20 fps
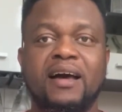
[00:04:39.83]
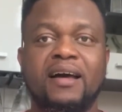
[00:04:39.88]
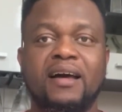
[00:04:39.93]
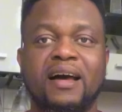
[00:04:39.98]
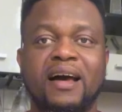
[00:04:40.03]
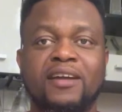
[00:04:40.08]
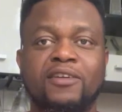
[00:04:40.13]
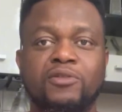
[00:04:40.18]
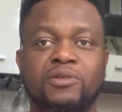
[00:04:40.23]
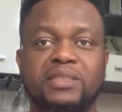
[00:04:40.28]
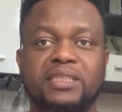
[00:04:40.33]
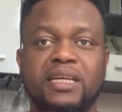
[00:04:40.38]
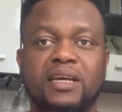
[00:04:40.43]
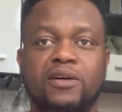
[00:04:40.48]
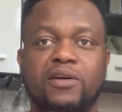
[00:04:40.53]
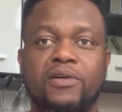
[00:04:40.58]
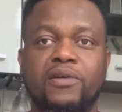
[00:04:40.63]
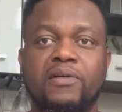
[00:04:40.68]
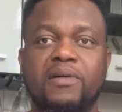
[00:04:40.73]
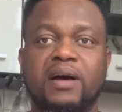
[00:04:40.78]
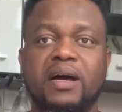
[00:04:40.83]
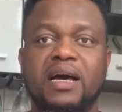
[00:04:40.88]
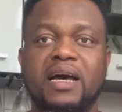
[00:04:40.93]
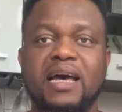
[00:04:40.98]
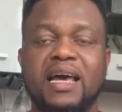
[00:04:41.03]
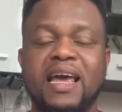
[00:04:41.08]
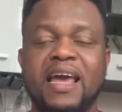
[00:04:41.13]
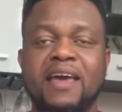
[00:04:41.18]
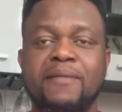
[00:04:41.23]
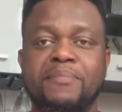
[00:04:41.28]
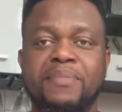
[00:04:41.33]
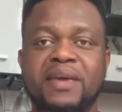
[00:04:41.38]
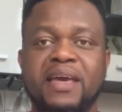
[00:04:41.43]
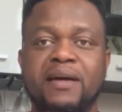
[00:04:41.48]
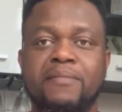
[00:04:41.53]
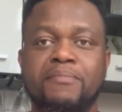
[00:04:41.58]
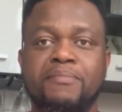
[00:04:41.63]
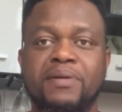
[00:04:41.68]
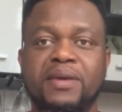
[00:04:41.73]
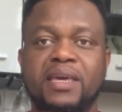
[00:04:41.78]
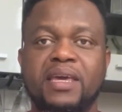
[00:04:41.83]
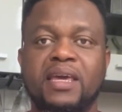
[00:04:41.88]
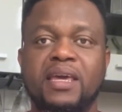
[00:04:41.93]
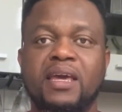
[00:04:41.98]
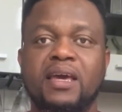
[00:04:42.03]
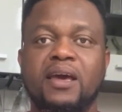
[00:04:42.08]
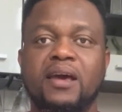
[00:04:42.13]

an hotel, Airbnb,